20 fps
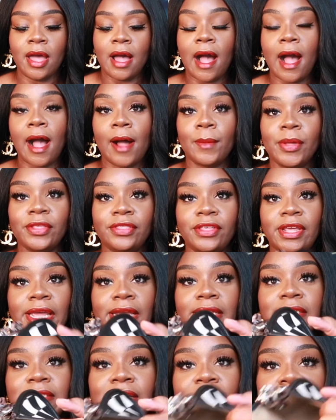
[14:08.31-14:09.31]
Um, the
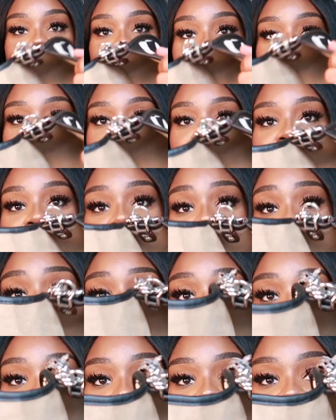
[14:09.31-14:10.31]
inside of the bag is
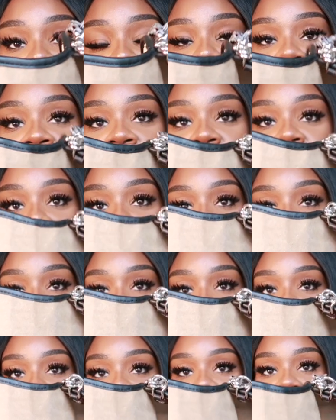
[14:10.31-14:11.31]
rather
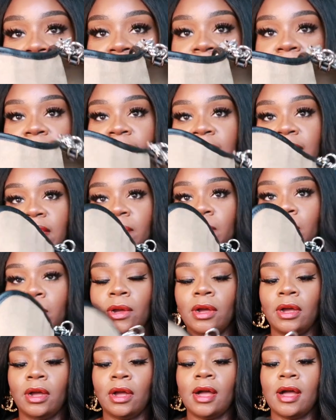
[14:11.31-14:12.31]
spacious and deep.
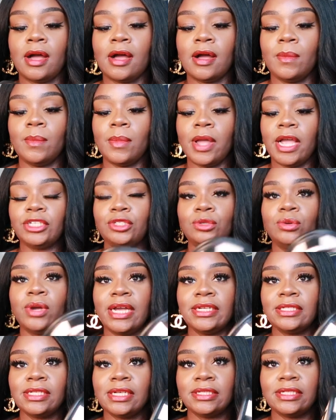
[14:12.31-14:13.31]
Um, as you
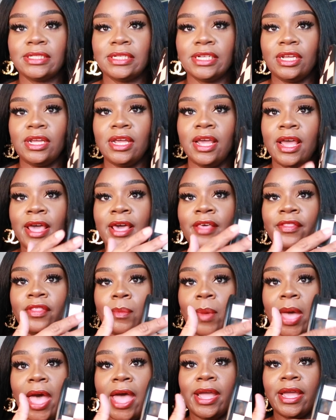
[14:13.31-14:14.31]
guys can see, the
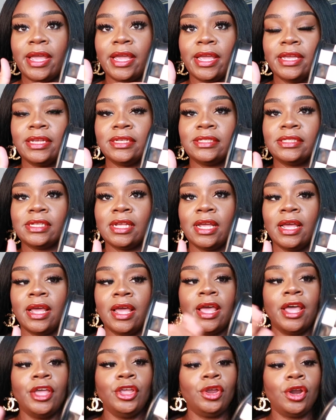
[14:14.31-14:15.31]
bag is
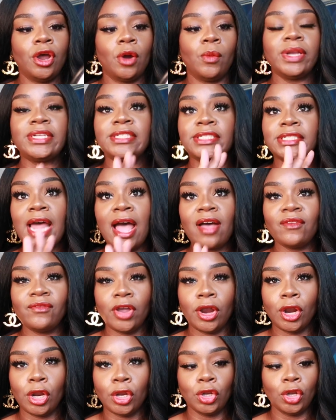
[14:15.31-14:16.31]
you know, it's not
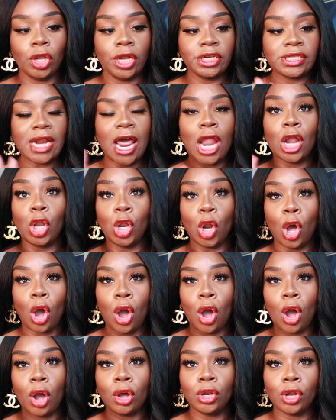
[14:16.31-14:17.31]
very, it's not
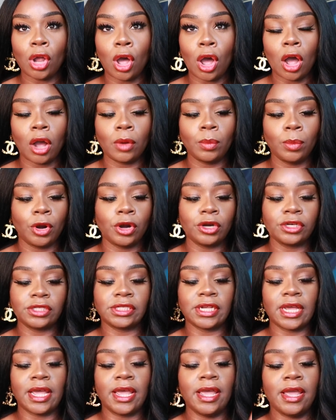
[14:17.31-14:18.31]
long, long per
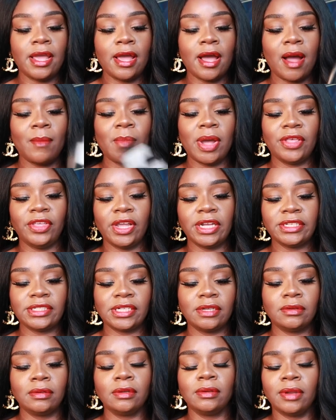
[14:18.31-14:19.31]
se. Um, I think it's
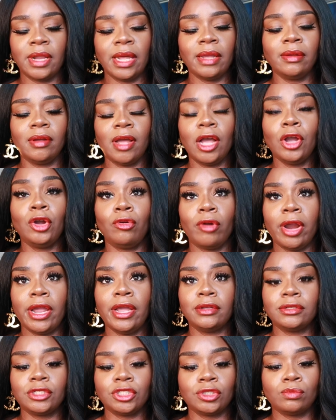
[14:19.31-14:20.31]
a, like a
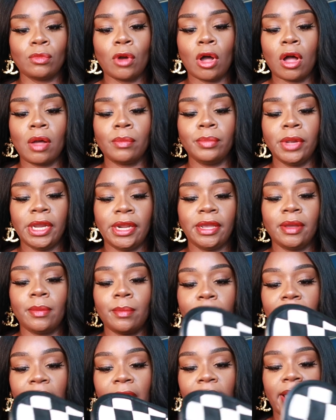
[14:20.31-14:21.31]
great small, medium
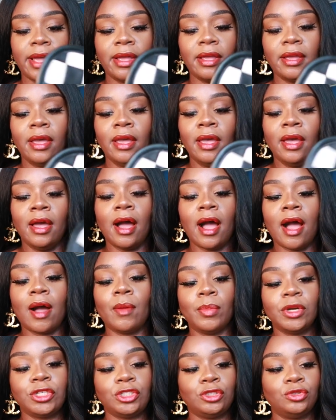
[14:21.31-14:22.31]
bag,
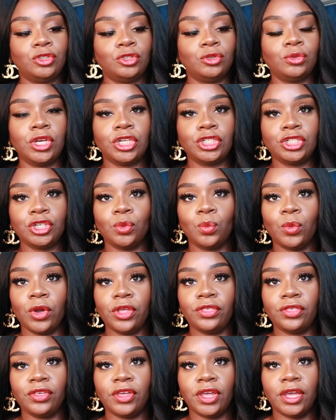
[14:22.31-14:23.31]
um, but you do get your
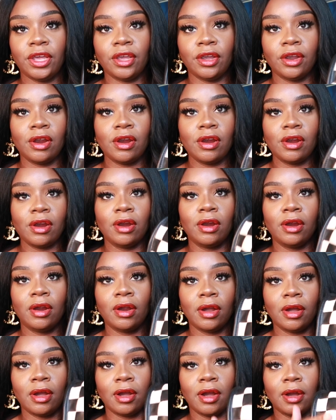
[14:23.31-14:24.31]
width here
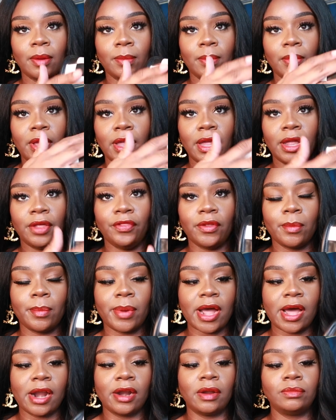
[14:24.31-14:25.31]
um, the
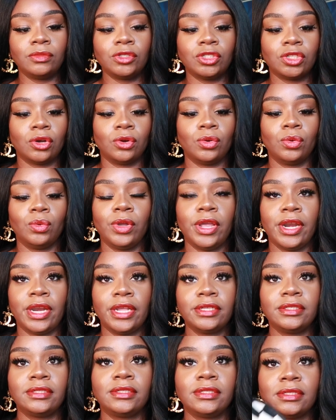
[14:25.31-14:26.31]
bottom. So it
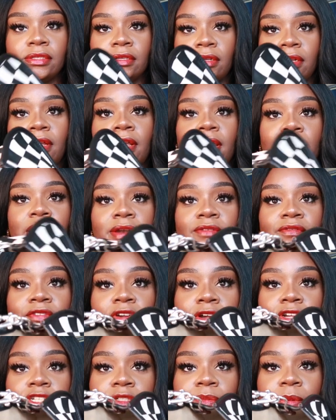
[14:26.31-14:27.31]
is, again,
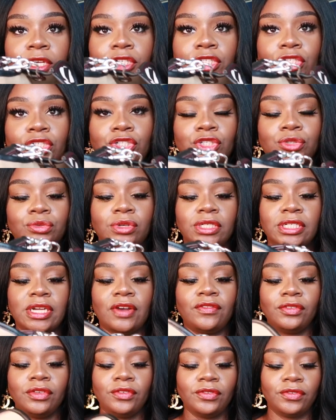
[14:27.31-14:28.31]
very spacious. You can
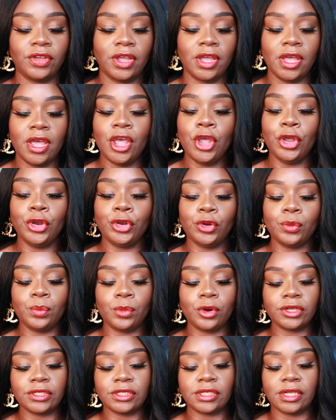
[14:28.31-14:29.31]
definitely fit
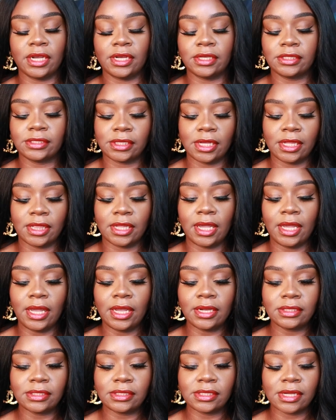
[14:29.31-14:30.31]
numerous things in the
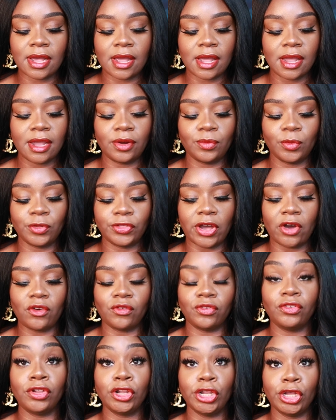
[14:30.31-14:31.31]
inside
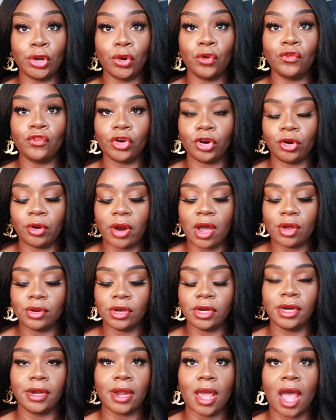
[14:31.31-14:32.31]
without feeling
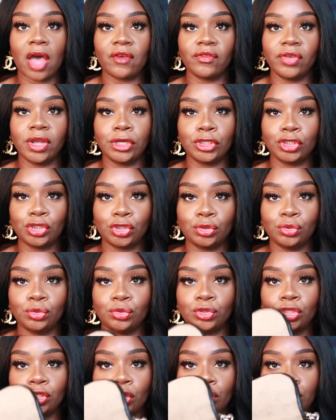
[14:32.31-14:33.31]
overcrowded and having to
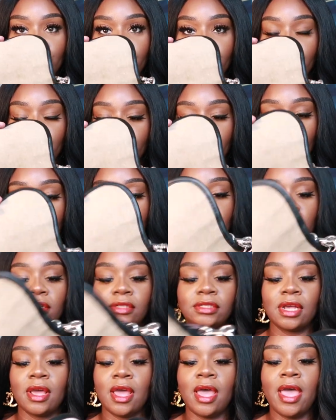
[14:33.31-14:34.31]
search for things.